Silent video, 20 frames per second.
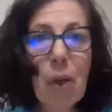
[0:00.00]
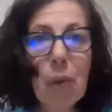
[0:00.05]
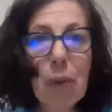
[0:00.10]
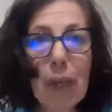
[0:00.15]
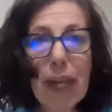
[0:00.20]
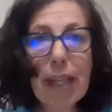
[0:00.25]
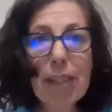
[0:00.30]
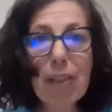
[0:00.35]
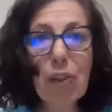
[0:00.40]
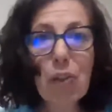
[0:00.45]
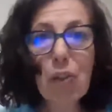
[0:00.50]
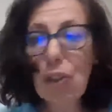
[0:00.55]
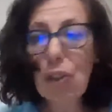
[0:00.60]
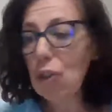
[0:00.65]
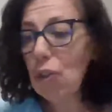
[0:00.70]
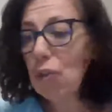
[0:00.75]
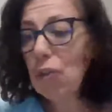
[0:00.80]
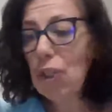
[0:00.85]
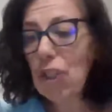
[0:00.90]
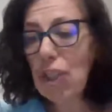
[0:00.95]
Okay, so
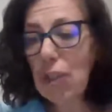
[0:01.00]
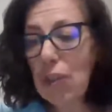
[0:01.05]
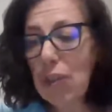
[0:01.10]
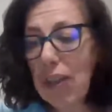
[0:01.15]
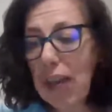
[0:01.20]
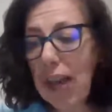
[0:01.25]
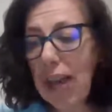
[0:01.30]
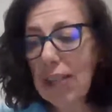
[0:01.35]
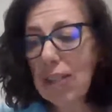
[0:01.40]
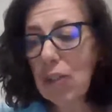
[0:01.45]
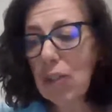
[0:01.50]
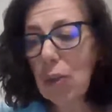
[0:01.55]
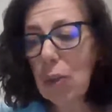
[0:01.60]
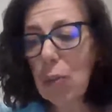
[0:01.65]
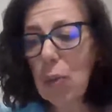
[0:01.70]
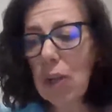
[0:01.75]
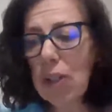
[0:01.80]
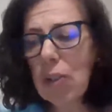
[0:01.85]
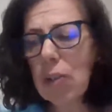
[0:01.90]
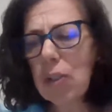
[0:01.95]
you've shared that. So I
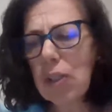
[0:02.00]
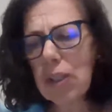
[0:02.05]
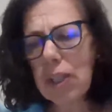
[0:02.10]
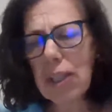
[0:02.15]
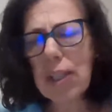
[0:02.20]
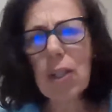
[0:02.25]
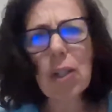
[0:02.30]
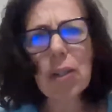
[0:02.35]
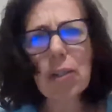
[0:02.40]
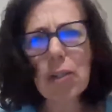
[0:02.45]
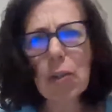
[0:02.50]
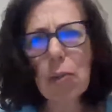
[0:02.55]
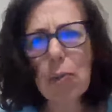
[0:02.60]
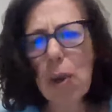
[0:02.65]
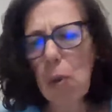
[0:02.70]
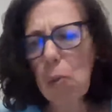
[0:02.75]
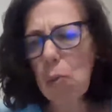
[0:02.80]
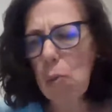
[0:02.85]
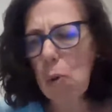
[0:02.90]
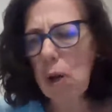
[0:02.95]
want you to think also
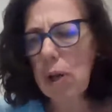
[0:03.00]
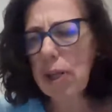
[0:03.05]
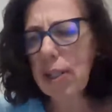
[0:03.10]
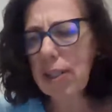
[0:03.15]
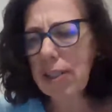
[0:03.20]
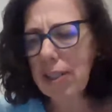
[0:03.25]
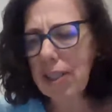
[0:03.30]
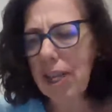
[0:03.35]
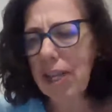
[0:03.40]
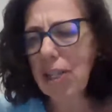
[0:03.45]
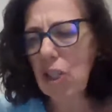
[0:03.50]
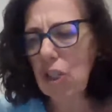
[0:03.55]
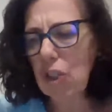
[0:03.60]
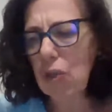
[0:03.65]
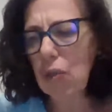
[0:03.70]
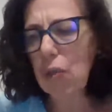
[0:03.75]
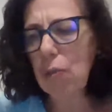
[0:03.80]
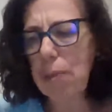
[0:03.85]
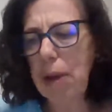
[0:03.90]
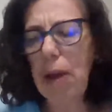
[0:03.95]
about what excites
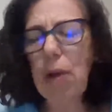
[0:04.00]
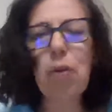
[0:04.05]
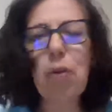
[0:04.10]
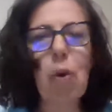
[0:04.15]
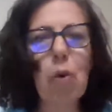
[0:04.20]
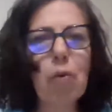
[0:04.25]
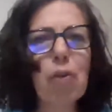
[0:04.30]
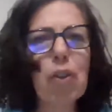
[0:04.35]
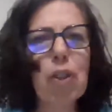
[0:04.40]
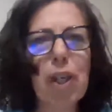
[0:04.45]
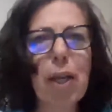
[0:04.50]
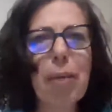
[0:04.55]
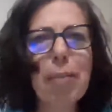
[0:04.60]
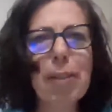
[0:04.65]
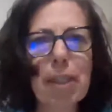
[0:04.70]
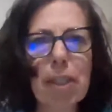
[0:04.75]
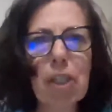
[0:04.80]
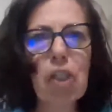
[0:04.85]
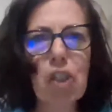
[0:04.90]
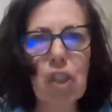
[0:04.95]
you about
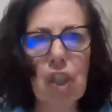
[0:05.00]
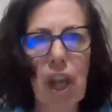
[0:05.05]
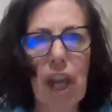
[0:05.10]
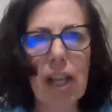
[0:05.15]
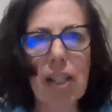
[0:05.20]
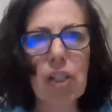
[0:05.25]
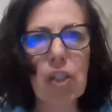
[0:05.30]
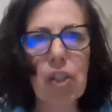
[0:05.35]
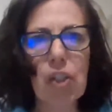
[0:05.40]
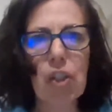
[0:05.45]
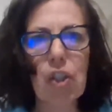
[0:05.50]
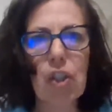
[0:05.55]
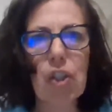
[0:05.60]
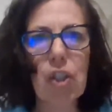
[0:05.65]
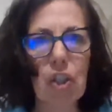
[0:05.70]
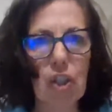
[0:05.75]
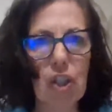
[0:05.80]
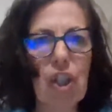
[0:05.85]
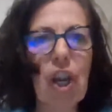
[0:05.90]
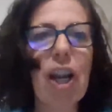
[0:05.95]
overcoming this challenge
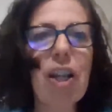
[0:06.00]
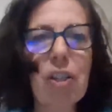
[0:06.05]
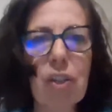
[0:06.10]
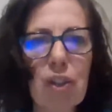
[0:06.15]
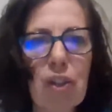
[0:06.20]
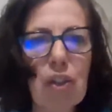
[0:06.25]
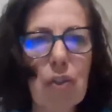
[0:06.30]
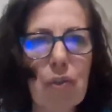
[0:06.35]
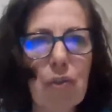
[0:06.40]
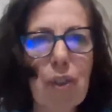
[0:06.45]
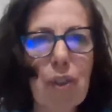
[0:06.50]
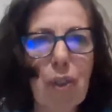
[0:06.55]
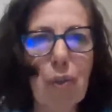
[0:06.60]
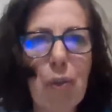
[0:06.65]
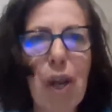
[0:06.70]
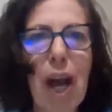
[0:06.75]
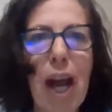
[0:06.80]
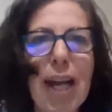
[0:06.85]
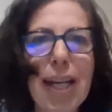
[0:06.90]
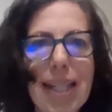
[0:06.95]
of,
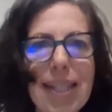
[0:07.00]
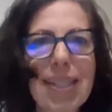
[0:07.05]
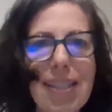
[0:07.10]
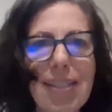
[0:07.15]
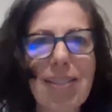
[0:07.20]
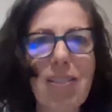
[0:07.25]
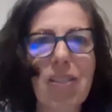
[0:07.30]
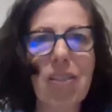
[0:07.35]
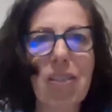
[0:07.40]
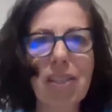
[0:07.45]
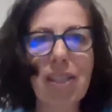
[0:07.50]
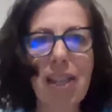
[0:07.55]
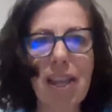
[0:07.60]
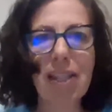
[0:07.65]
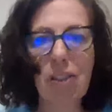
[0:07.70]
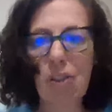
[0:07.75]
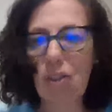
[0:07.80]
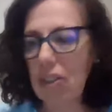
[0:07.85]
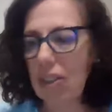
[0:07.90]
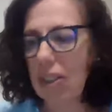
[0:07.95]
not
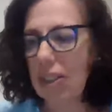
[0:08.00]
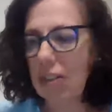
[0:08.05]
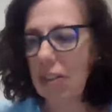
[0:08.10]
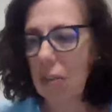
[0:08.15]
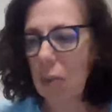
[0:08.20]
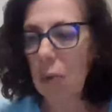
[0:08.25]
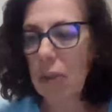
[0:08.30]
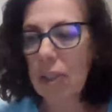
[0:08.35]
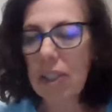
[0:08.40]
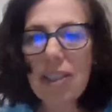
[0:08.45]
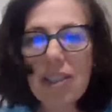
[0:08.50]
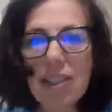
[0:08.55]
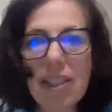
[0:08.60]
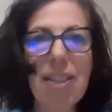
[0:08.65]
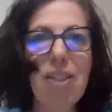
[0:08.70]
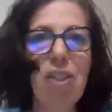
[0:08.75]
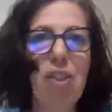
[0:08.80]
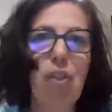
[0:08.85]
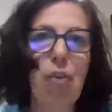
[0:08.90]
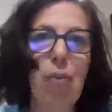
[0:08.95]
consistently exercising. What
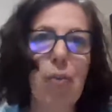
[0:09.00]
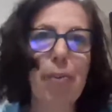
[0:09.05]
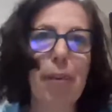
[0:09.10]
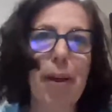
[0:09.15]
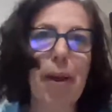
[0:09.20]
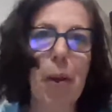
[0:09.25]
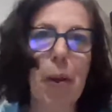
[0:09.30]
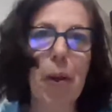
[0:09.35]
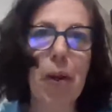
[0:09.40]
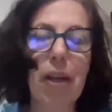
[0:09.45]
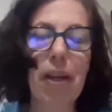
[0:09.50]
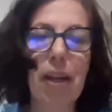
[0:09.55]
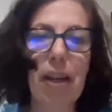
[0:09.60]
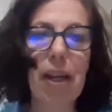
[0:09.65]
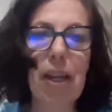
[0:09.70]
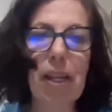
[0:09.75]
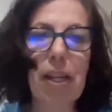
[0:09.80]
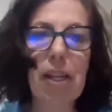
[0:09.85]
excites you about it?